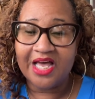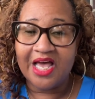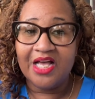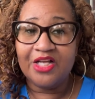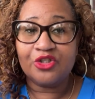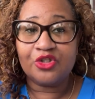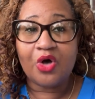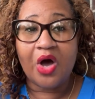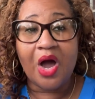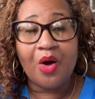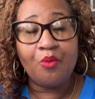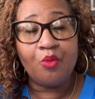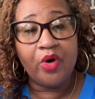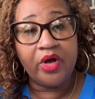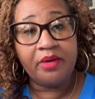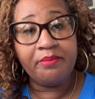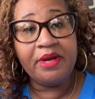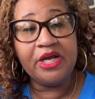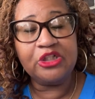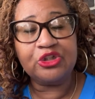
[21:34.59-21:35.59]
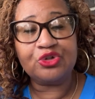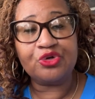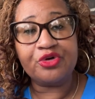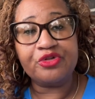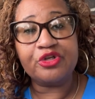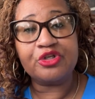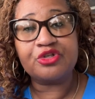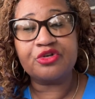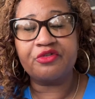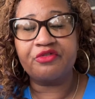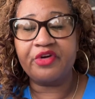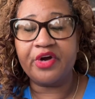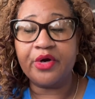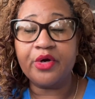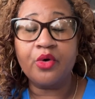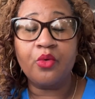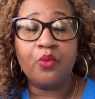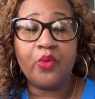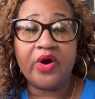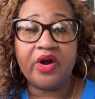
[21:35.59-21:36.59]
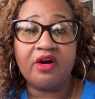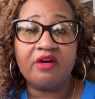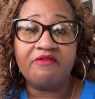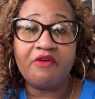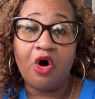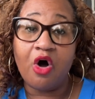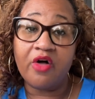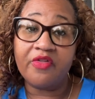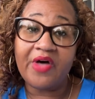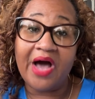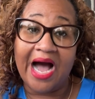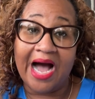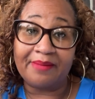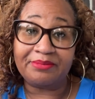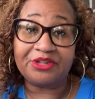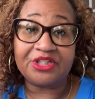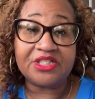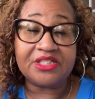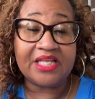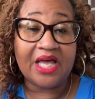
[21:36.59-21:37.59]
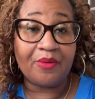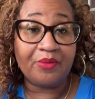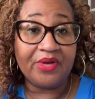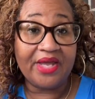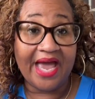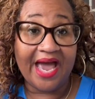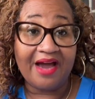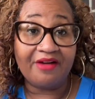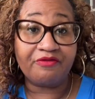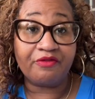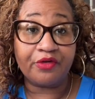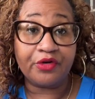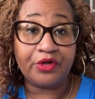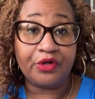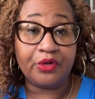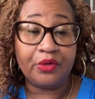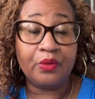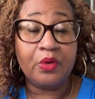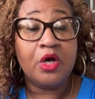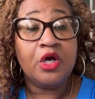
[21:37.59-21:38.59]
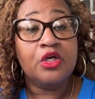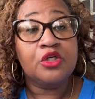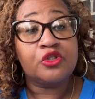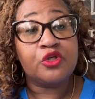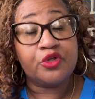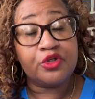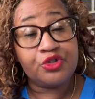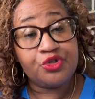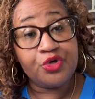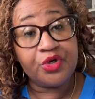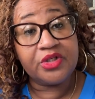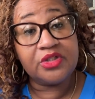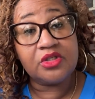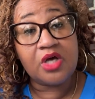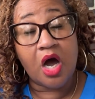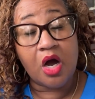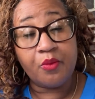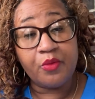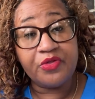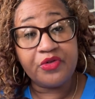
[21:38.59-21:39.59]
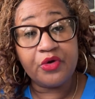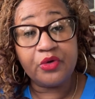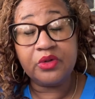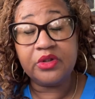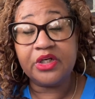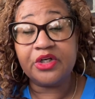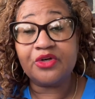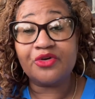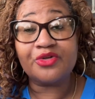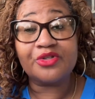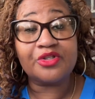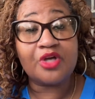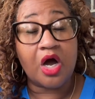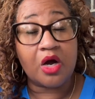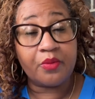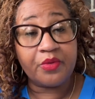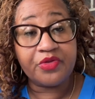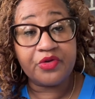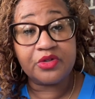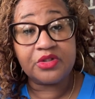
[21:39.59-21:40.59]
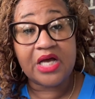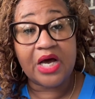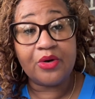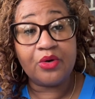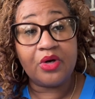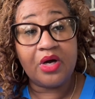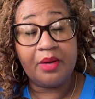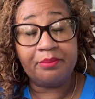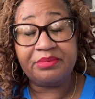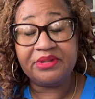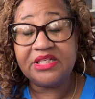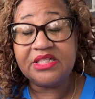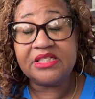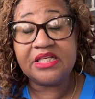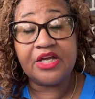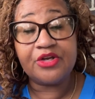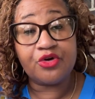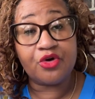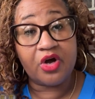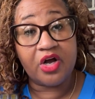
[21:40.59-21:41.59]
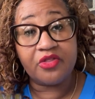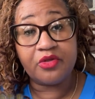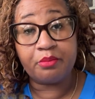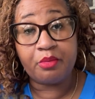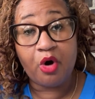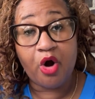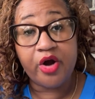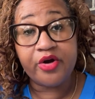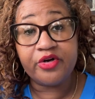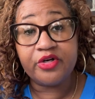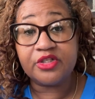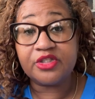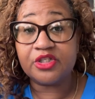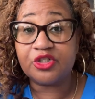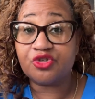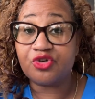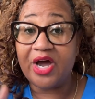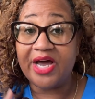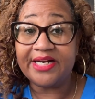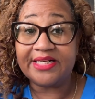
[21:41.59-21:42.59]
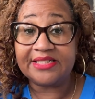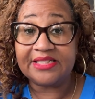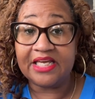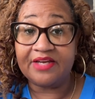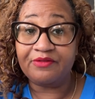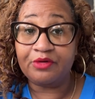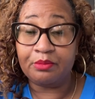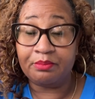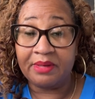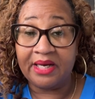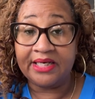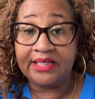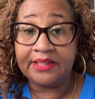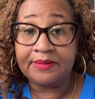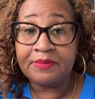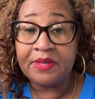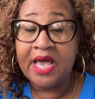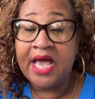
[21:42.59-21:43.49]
So I want to make sure that you're very aware of all the options that we have for you so that you can talk with your lenders, talk with your title companies and your other partners to try to save you money.